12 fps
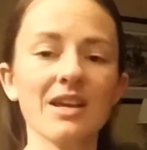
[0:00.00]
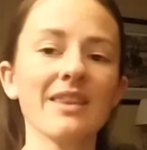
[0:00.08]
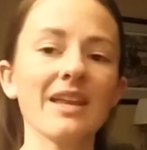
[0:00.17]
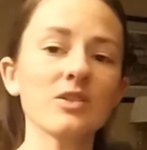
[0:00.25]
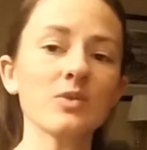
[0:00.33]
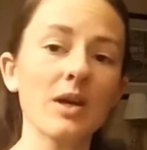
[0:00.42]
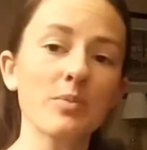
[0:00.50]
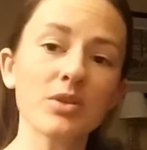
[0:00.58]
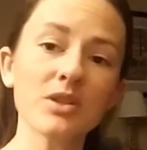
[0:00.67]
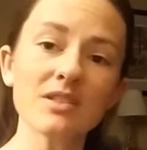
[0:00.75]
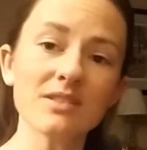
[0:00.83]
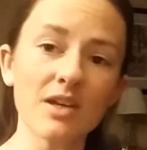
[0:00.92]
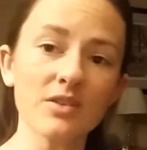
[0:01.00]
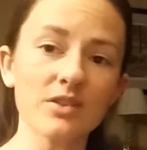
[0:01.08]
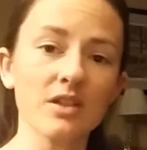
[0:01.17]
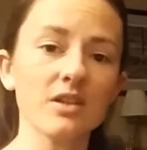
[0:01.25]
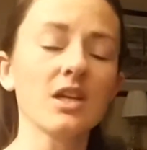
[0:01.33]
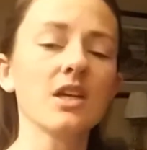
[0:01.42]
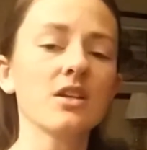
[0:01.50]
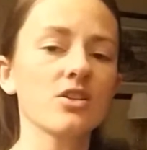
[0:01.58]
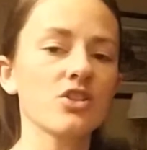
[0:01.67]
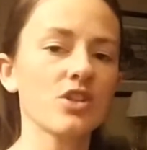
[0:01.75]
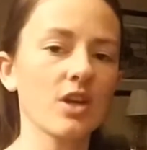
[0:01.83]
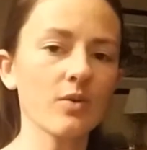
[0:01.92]
And that's why I put this out there to
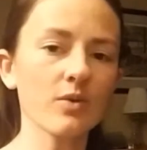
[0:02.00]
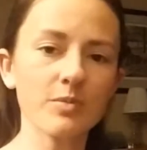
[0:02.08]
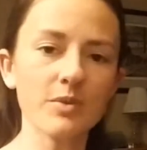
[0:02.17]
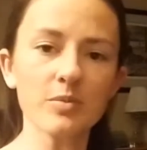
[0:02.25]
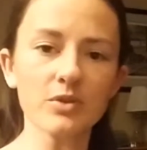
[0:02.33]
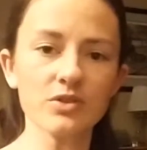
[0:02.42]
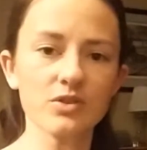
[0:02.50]
share with people,